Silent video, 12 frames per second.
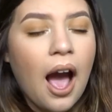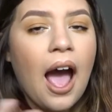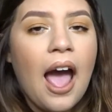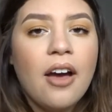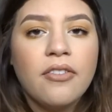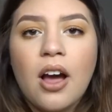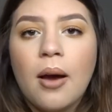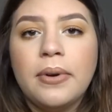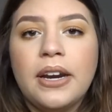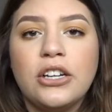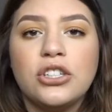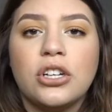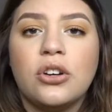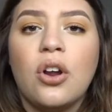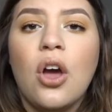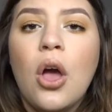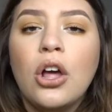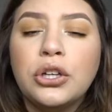I have combination
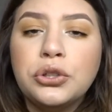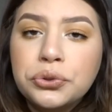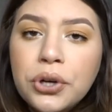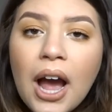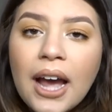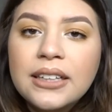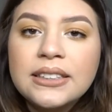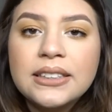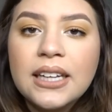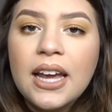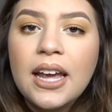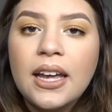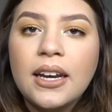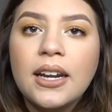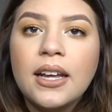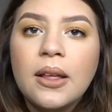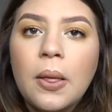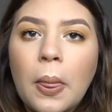dry skin.